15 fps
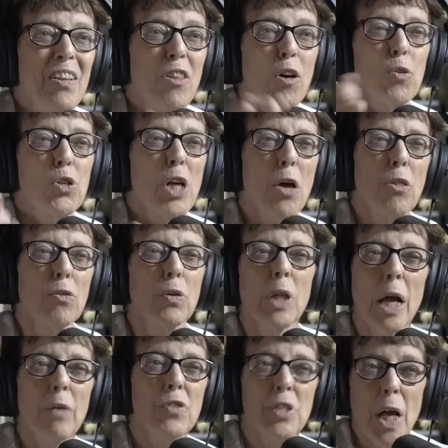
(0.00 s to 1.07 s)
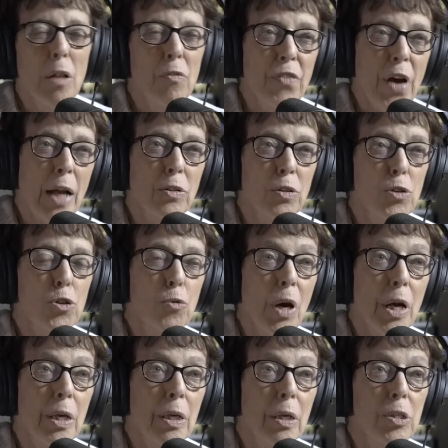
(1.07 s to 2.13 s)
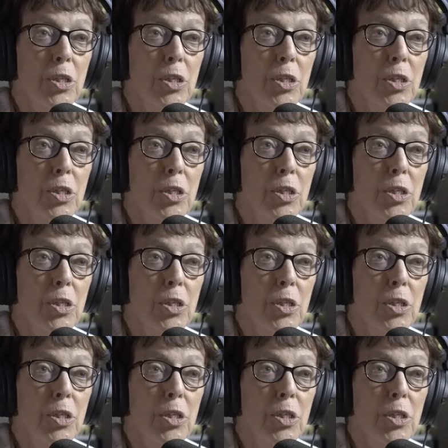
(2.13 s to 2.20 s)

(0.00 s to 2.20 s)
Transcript: those other lifestyle factors, right?